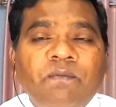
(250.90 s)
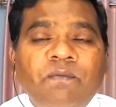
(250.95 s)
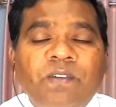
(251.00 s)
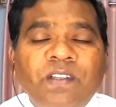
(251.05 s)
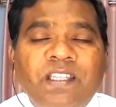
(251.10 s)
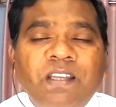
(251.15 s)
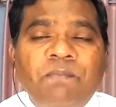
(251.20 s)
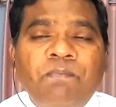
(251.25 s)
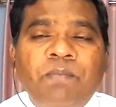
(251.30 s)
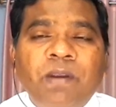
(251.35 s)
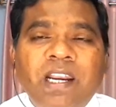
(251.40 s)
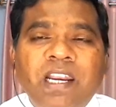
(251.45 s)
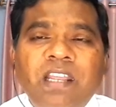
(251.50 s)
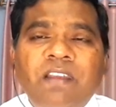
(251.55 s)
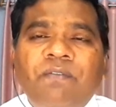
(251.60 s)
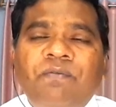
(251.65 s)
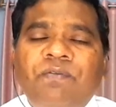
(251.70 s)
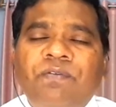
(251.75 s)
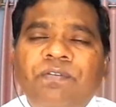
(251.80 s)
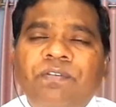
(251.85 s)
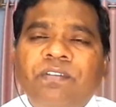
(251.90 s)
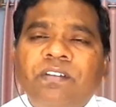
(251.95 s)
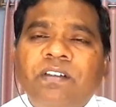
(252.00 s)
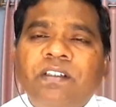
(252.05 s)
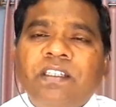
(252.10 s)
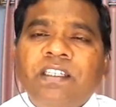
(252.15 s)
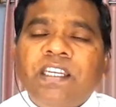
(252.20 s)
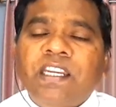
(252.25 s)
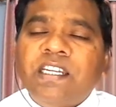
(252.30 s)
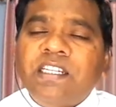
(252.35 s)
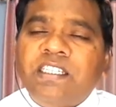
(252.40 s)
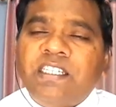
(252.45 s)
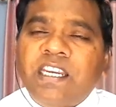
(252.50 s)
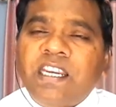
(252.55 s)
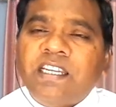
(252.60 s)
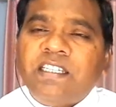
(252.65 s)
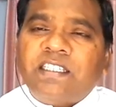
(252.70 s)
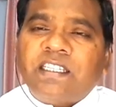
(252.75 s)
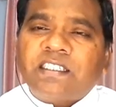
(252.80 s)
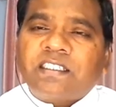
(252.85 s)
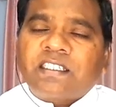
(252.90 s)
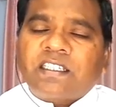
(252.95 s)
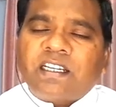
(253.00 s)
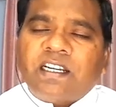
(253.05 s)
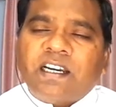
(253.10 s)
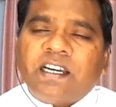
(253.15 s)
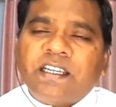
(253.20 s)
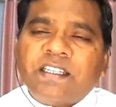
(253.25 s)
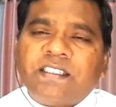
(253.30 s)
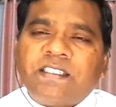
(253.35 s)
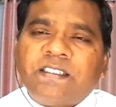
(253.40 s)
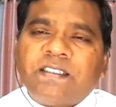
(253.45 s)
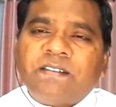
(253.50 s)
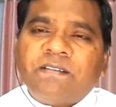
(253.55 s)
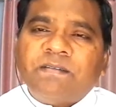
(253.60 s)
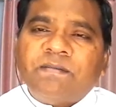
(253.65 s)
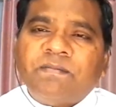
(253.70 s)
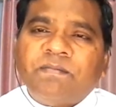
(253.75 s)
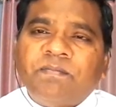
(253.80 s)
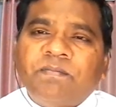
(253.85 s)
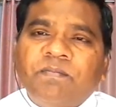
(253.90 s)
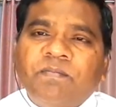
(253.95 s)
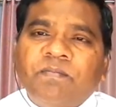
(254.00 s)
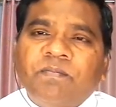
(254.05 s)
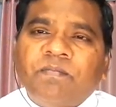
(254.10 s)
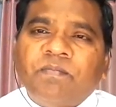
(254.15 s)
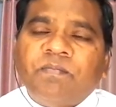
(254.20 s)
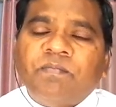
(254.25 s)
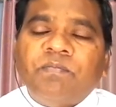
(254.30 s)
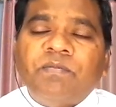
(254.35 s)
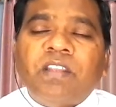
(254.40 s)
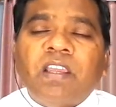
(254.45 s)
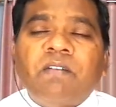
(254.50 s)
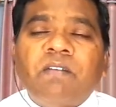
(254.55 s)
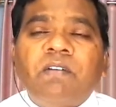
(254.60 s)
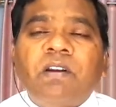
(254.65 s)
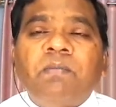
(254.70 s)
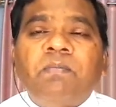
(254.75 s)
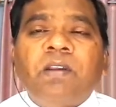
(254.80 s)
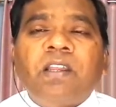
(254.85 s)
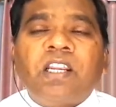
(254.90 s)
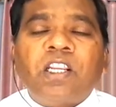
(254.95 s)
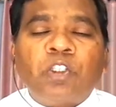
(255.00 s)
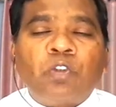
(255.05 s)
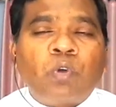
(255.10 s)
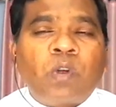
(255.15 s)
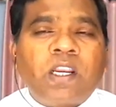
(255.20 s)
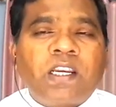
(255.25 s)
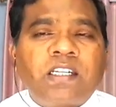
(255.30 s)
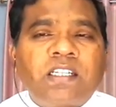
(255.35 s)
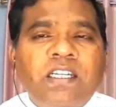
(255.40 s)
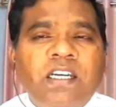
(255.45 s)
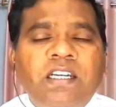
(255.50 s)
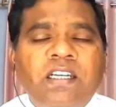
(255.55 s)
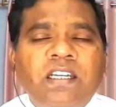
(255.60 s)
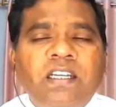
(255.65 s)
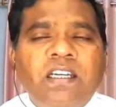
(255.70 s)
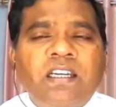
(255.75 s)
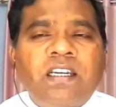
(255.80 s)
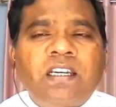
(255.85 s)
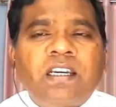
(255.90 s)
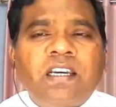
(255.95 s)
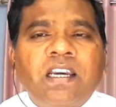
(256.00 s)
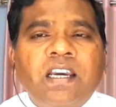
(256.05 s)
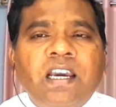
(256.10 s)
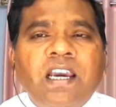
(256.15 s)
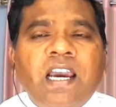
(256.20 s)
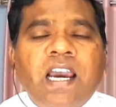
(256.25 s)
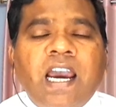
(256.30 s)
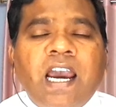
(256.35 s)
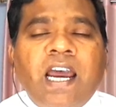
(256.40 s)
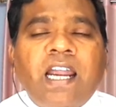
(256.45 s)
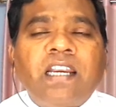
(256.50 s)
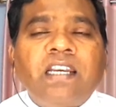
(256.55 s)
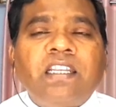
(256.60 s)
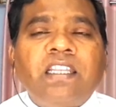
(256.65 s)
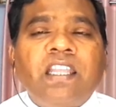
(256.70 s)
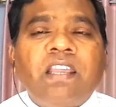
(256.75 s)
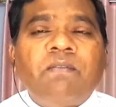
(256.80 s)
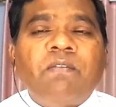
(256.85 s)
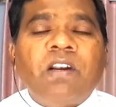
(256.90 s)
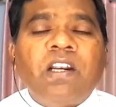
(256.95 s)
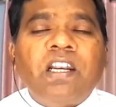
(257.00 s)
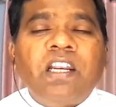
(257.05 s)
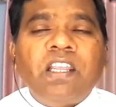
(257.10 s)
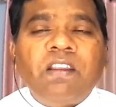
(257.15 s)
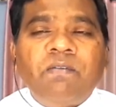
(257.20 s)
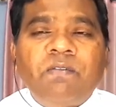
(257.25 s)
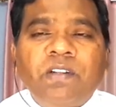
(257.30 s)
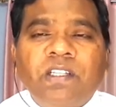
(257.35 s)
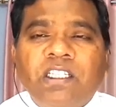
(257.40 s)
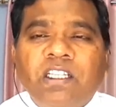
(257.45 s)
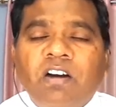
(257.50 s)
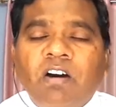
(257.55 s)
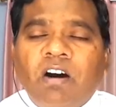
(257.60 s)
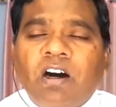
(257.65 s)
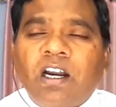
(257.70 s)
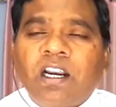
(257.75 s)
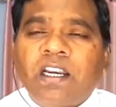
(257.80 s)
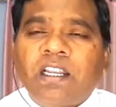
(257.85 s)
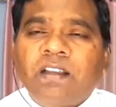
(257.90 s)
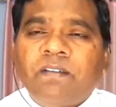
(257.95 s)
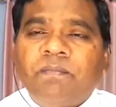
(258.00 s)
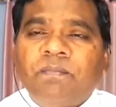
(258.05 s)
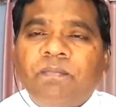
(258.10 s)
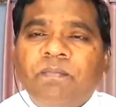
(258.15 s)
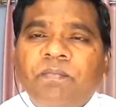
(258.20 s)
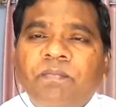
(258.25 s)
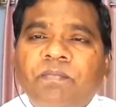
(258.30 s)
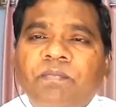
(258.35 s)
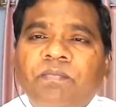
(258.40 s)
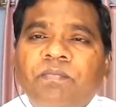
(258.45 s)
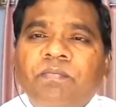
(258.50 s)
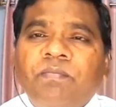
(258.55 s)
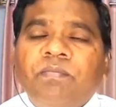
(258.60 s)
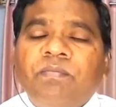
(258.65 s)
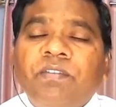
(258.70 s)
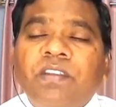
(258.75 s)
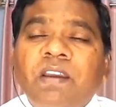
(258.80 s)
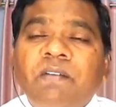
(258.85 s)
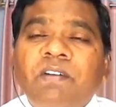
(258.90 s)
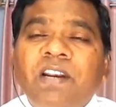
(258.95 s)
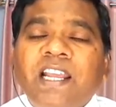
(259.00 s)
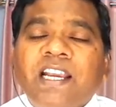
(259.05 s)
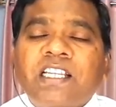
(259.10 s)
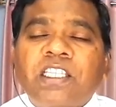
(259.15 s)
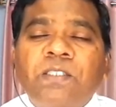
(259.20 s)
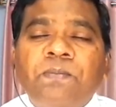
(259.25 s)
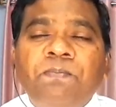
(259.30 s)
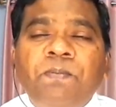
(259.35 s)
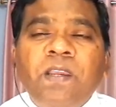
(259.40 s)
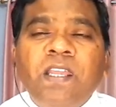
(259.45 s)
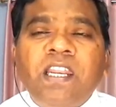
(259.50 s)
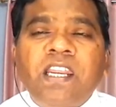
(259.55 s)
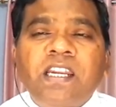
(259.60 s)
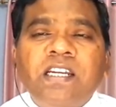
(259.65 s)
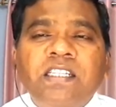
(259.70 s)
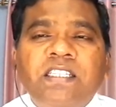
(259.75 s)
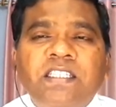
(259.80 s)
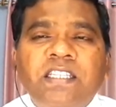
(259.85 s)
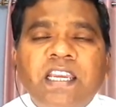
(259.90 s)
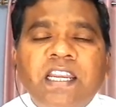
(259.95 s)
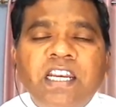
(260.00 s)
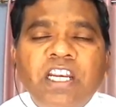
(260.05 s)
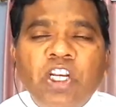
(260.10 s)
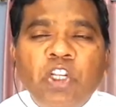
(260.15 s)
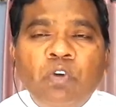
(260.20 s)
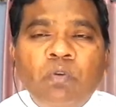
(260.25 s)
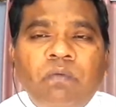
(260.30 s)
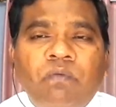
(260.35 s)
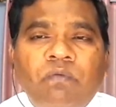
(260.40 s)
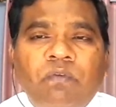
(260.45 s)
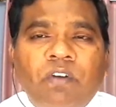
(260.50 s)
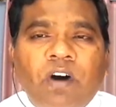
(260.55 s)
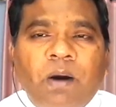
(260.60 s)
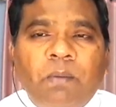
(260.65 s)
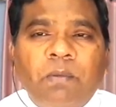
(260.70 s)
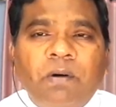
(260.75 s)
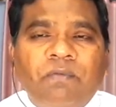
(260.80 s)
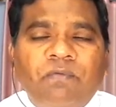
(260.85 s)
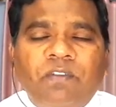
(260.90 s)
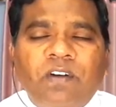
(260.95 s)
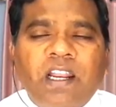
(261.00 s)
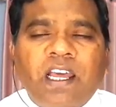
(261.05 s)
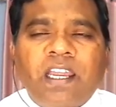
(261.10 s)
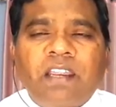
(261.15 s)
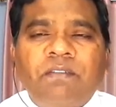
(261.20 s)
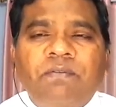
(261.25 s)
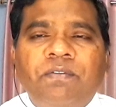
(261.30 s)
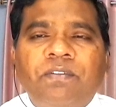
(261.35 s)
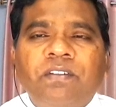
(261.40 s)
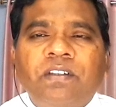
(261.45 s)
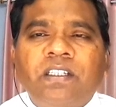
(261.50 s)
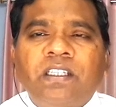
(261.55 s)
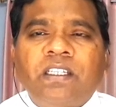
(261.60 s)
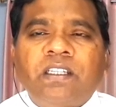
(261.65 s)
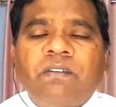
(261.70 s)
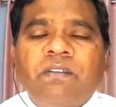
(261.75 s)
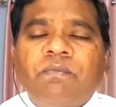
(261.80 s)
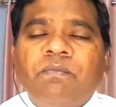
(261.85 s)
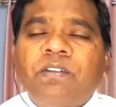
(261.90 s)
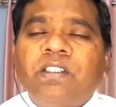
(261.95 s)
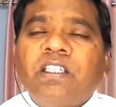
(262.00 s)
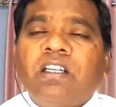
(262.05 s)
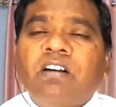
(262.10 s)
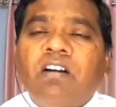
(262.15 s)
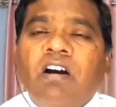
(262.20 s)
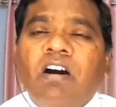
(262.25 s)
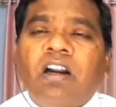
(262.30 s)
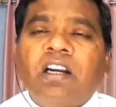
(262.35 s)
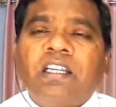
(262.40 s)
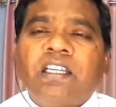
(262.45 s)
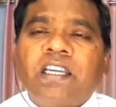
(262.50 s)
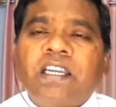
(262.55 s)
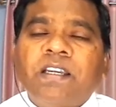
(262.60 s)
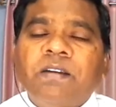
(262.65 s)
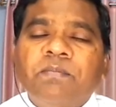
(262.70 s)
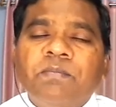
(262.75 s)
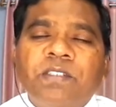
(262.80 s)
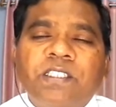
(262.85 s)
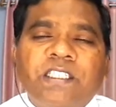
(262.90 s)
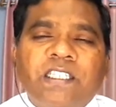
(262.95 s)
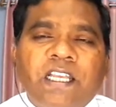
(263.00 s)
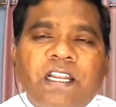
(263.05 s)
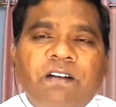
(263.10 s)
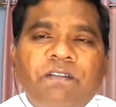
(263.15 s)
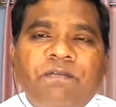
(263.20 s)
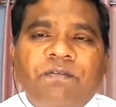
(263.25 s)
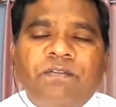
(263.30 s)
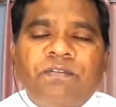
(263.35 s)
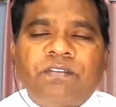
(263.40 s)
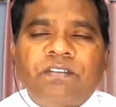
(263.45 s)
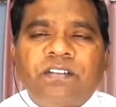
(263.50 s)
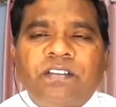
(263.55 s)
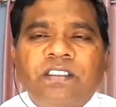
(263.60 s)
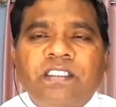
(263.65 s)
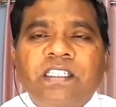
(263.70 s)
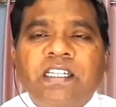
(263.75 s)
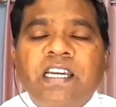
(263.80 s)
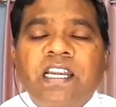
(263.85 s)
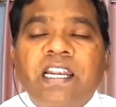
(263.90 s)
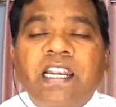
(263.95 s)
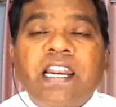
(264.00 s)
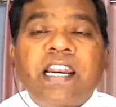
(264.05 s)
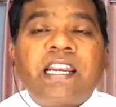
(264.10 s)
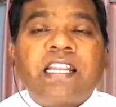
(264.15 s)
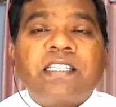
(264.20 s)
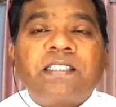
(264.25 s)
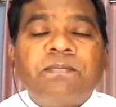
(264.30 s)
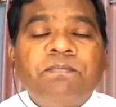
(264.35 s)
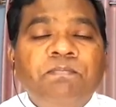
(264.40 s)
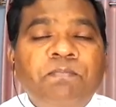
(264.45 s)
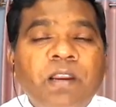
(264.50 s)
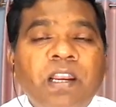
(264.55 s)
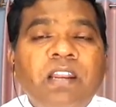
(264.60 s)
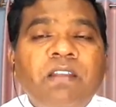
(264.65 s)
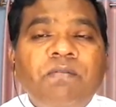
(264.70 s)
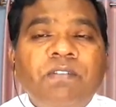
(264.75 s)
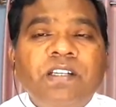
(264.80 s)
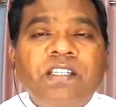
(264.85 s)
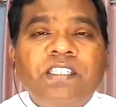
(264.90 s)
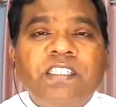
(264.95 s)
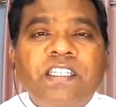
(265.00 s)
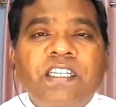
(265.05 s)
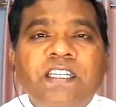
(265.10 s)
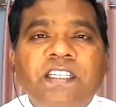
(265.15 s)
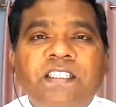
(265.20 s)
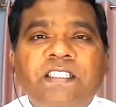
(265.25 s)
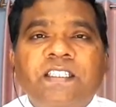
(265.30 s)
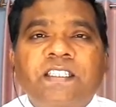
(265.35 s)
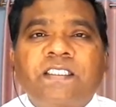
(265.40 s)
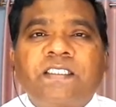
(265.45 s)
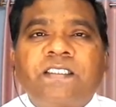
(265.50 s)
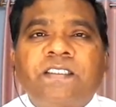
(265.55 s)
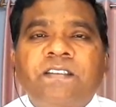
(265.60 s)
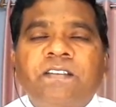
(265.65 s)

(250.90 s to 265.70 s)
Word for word: with a belief in Jesus Christ, they will be resurrected and they will live with God, they will experience a new form of life with God Himself. Let us believe in Jesus.